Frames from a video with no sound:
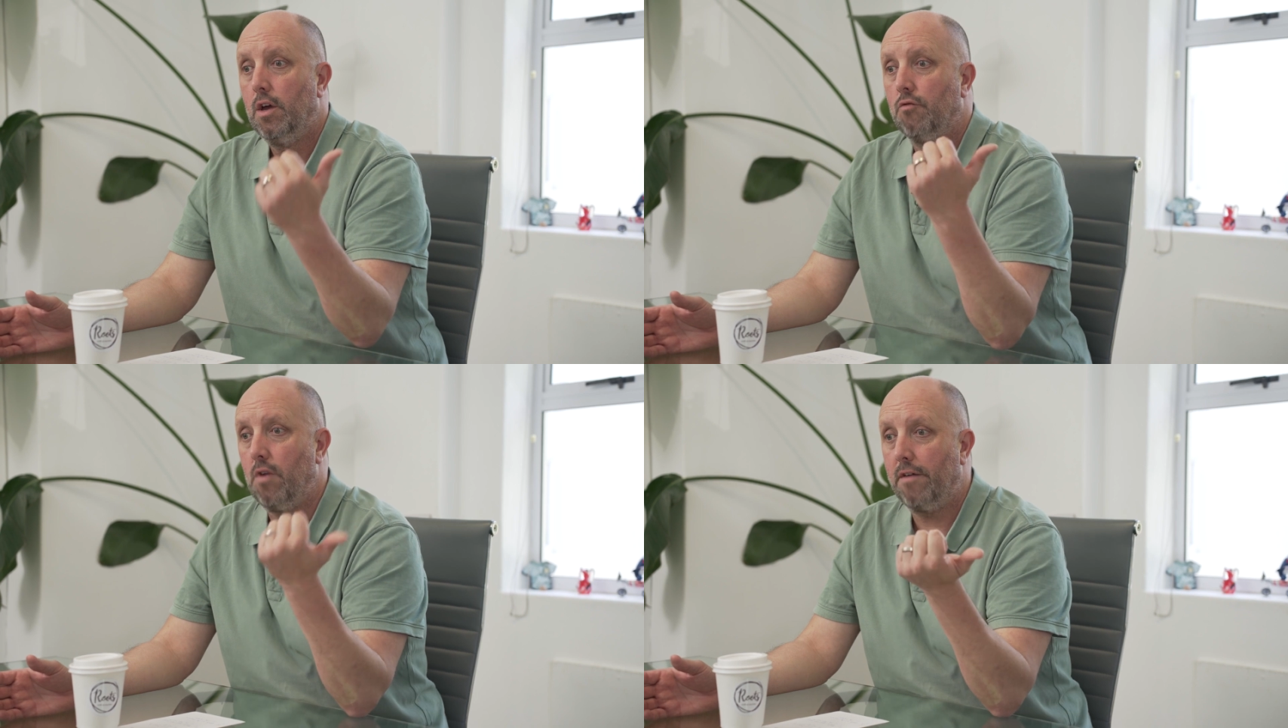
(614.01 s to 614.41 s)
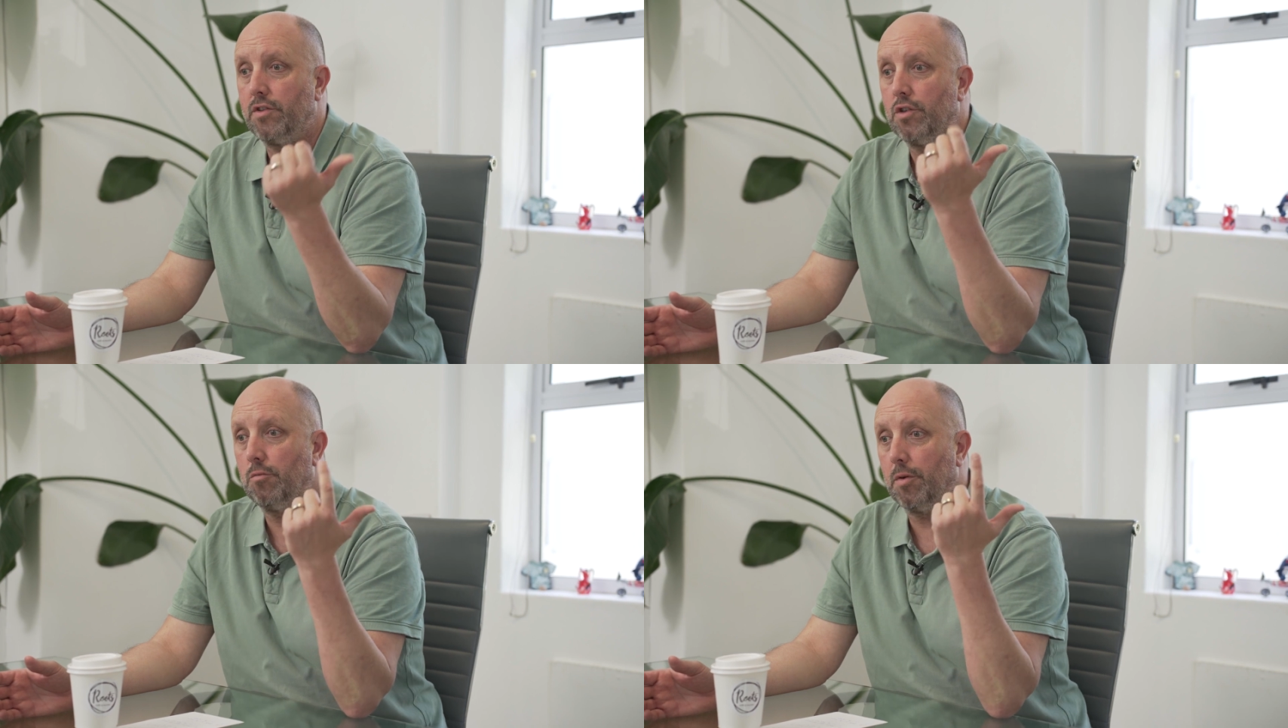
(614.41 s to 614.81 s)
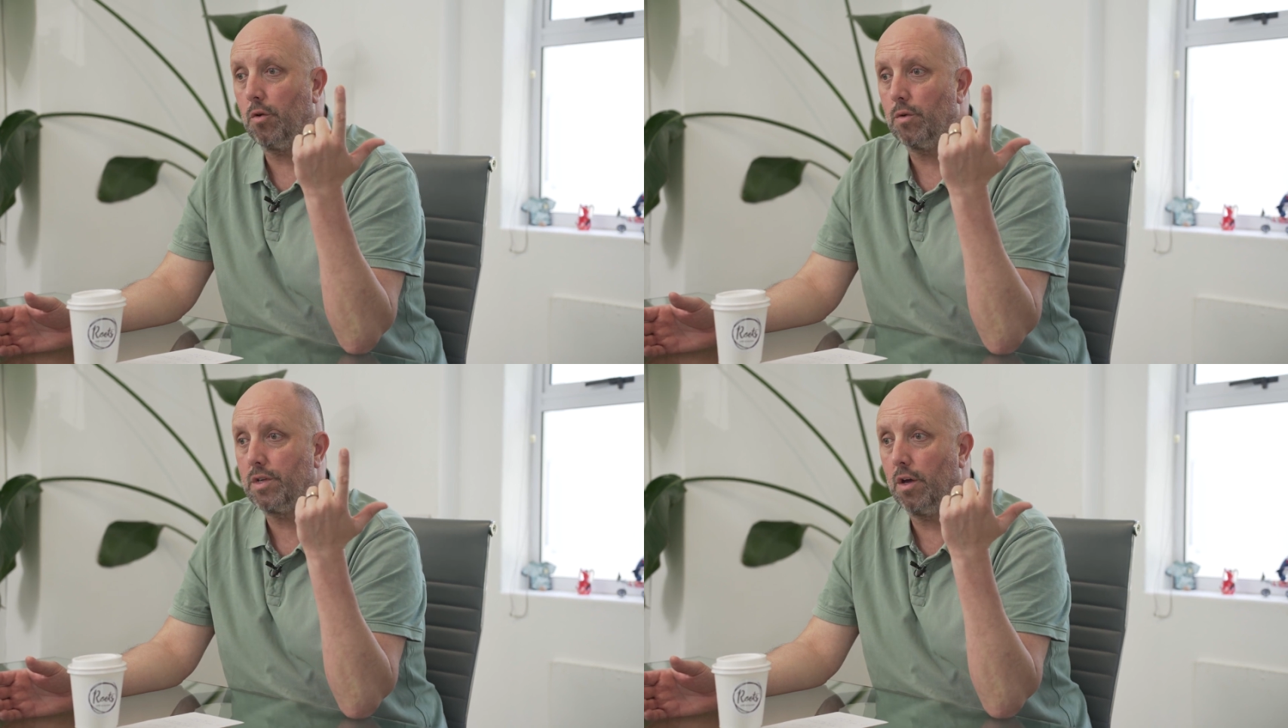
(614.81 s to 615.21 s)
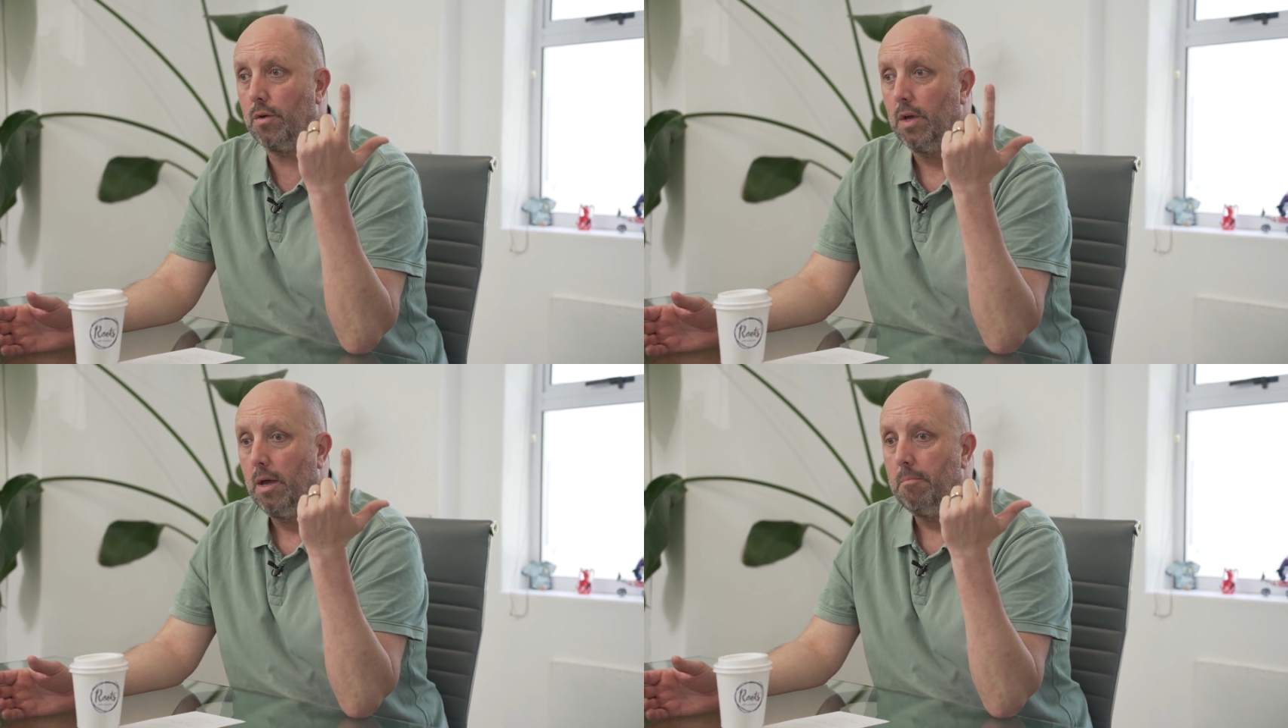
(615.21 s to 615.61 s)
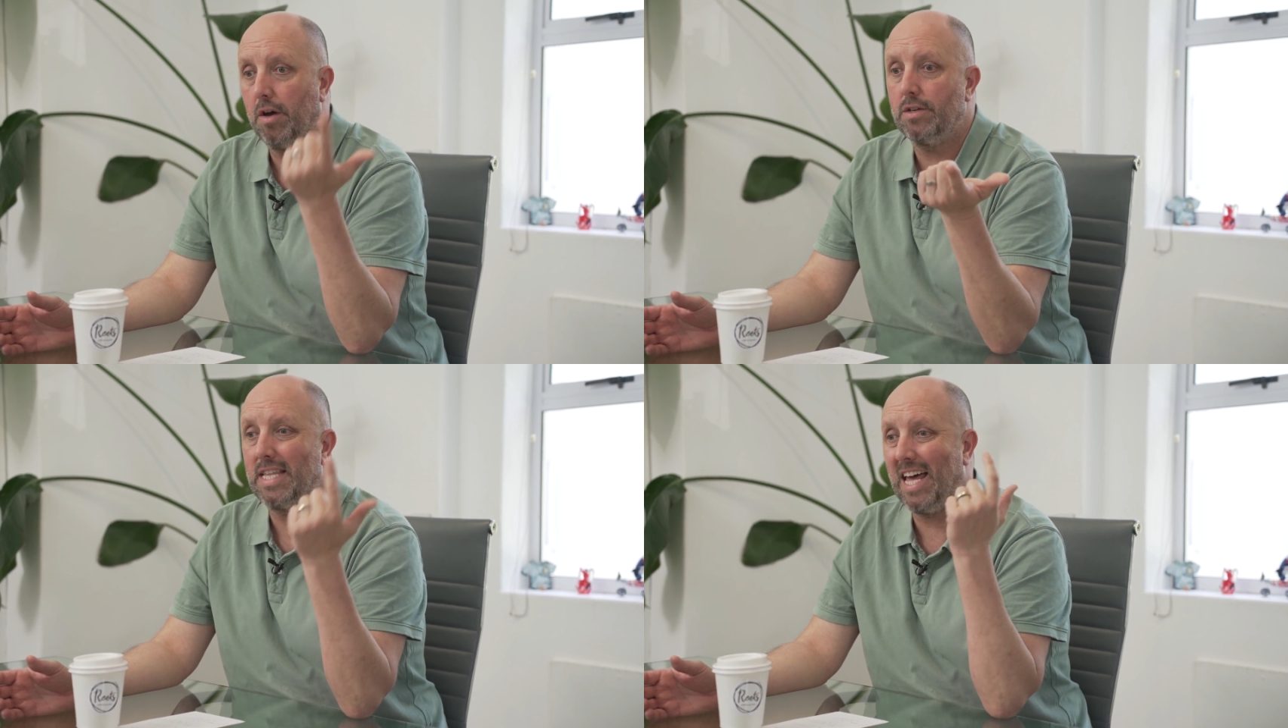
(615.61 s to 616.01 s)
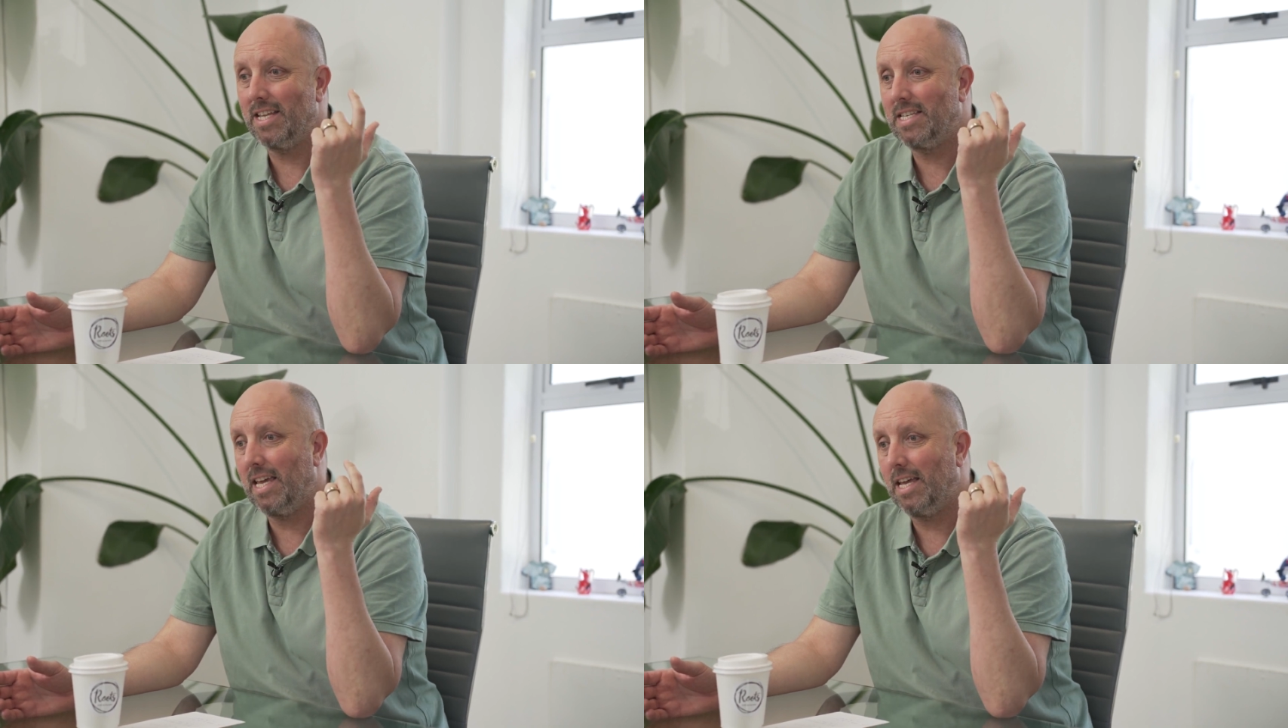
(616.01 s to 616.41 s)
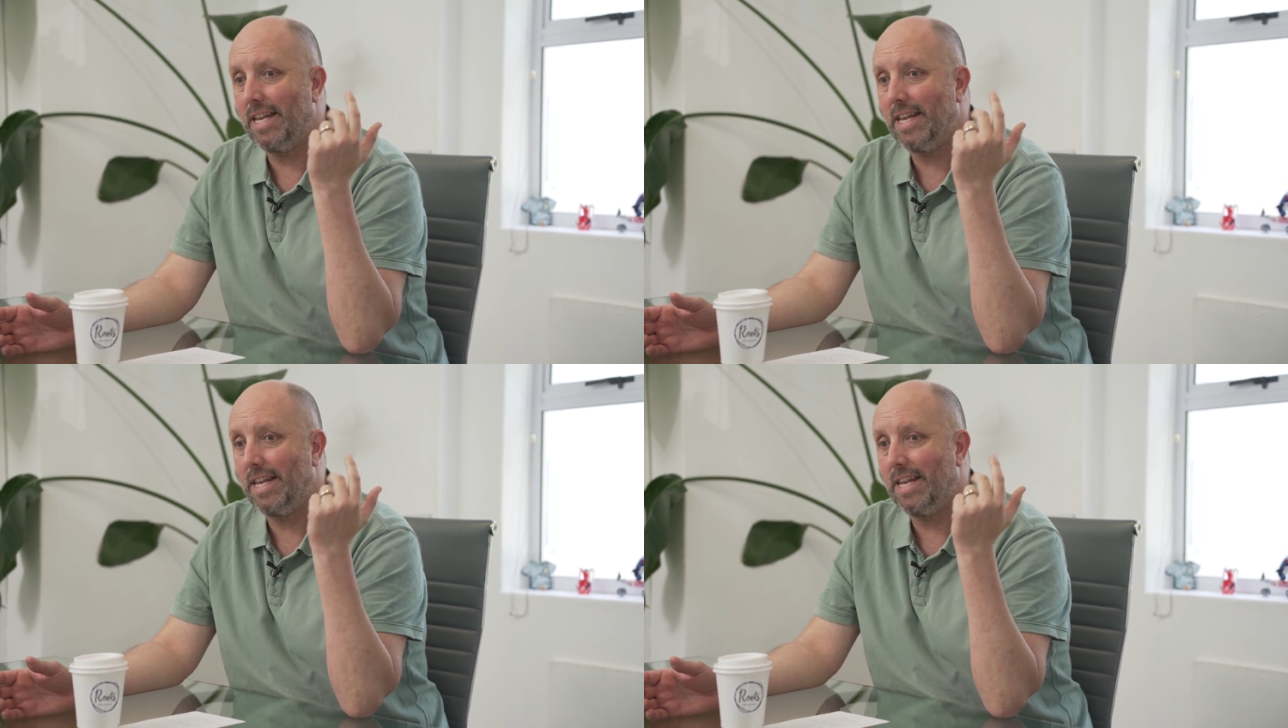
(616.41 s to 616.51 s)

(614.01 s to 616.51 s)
revenue, but also personality,